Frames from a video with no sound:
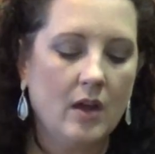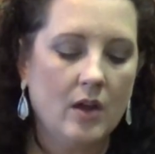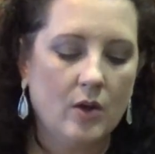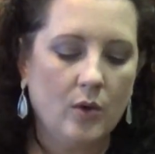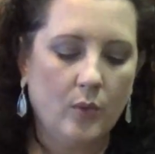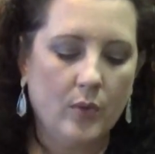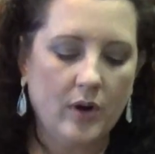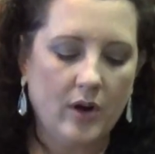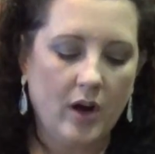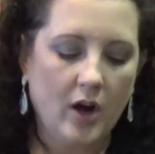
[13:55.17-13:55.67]

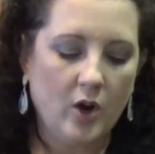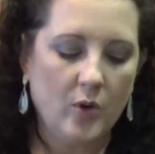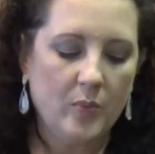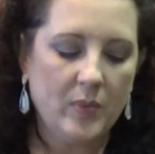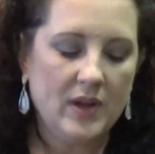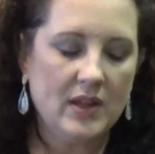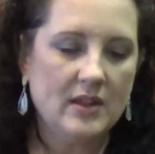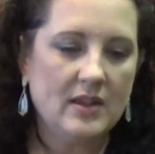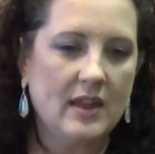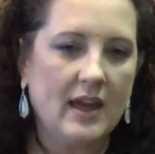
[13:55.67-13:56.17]
We're
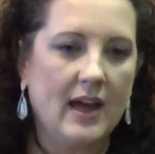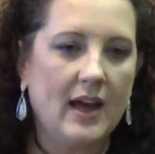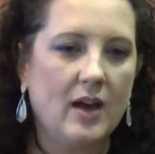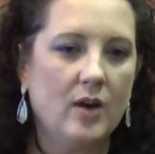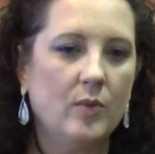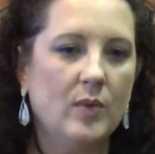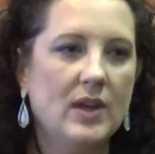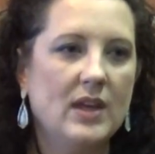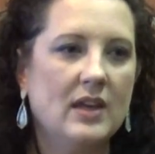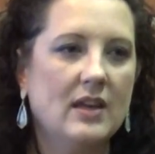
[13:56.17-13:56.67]
hoping
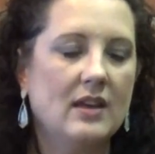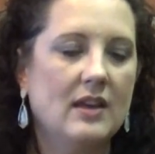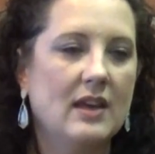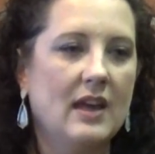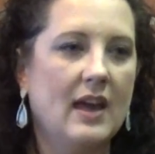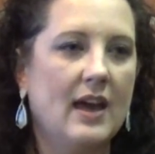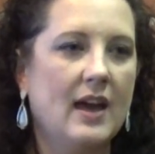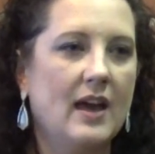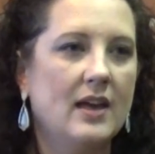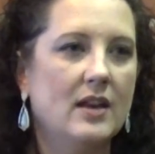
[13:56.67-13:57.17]
that we can
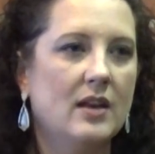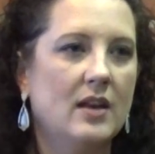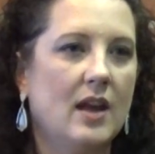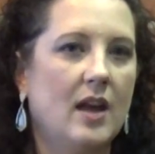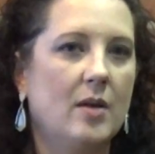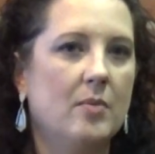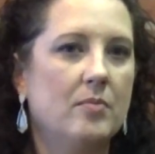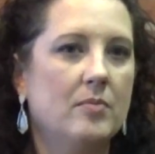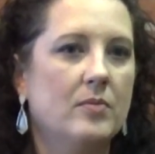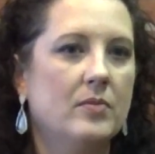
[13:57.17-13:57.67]
get
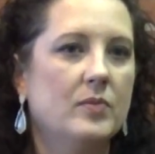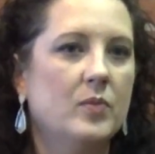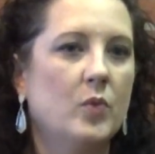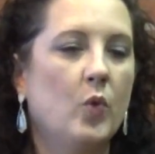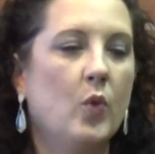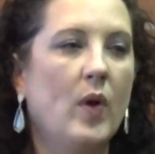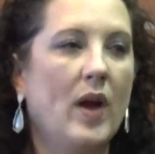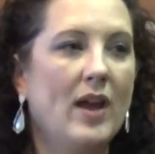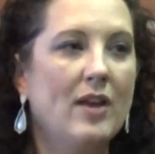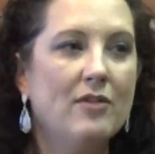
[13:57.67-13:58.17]

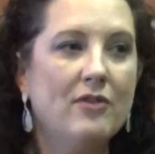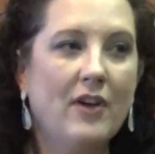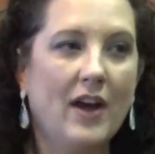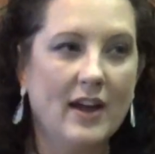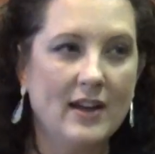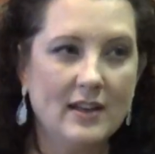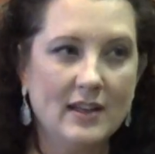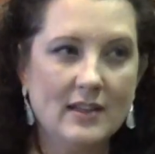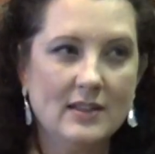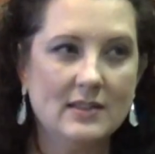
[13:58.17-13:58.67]

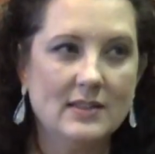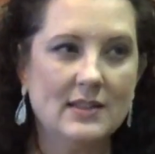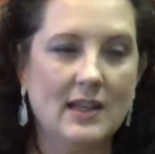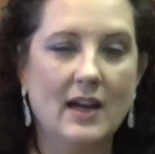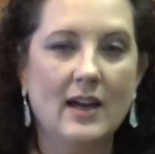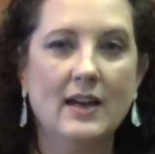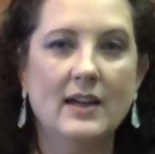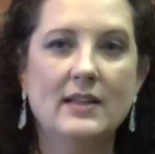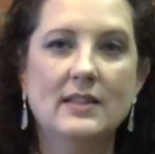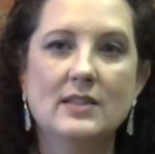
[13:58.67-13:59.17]
wayfinding
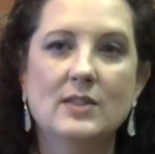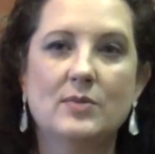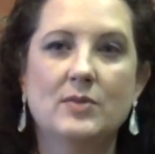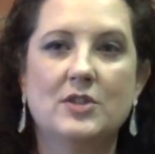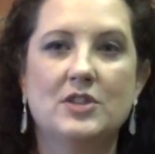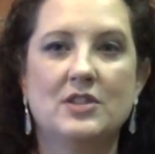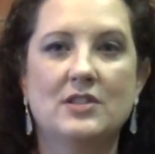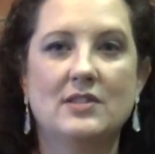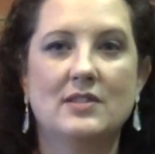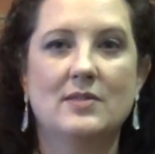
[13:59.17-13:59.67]
signs,
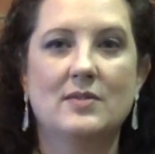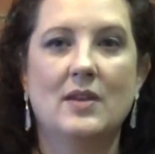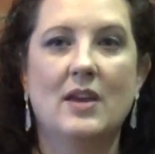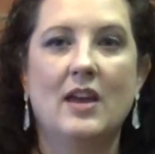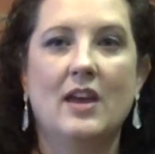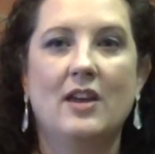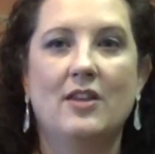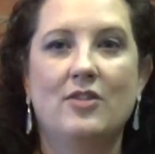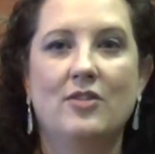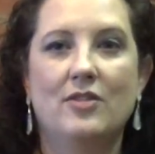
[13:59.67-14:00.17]
which is,
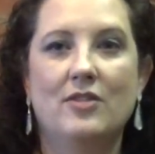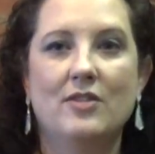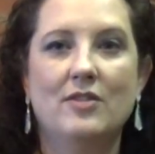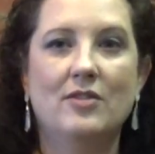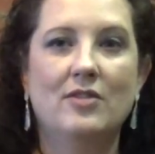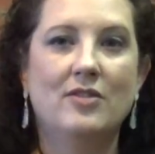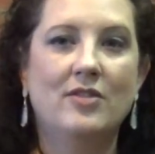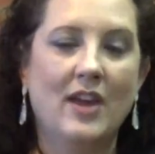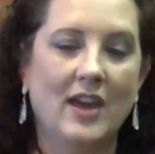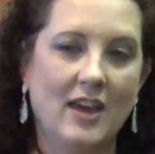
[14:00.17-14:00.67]

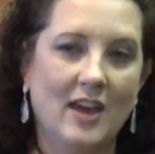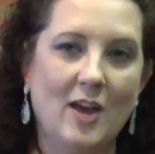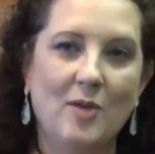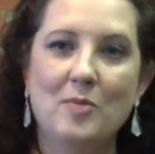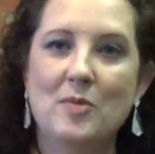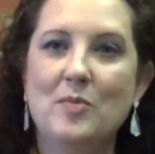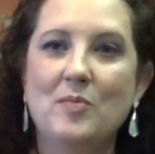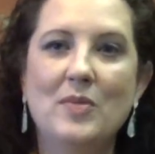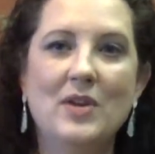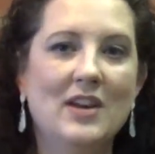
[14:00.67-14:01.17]
they
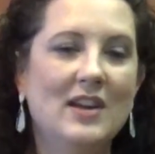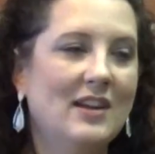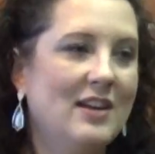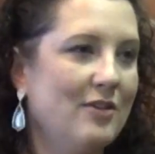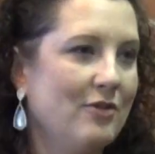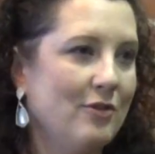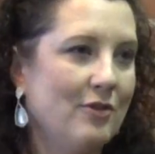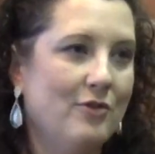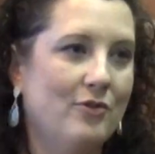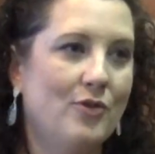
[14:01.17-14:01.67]
come in many
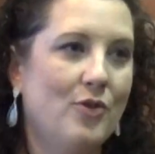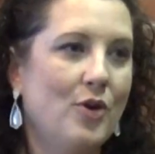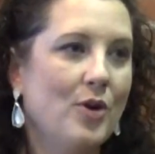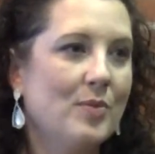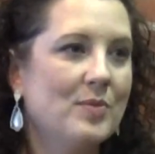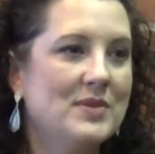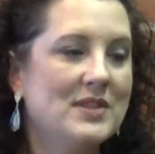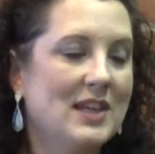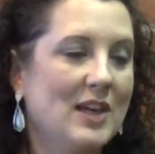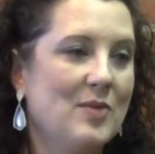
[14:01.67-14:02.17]
different
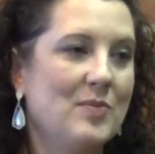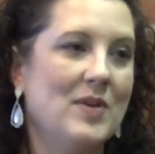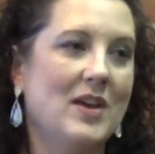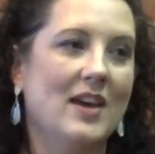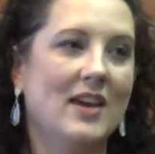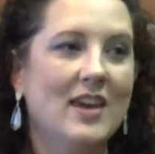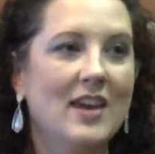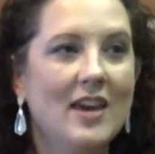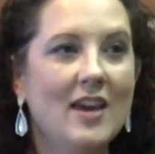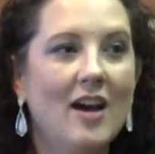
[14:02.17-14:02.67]
forms. It can be a
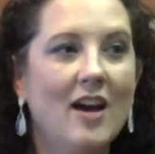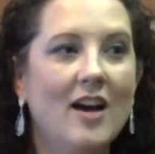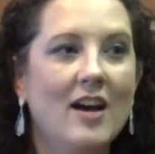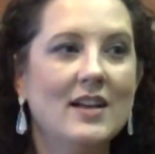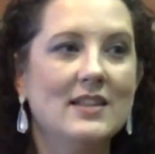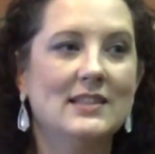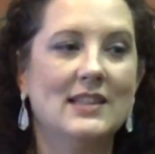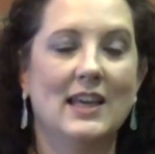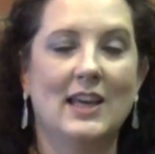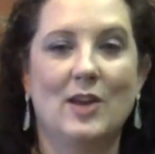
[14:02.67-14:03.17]

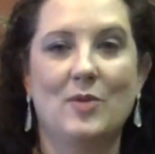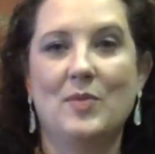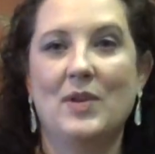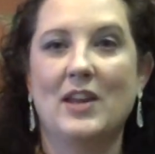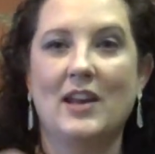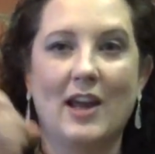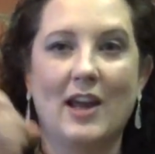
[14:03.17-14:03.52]
kiosk, it can be an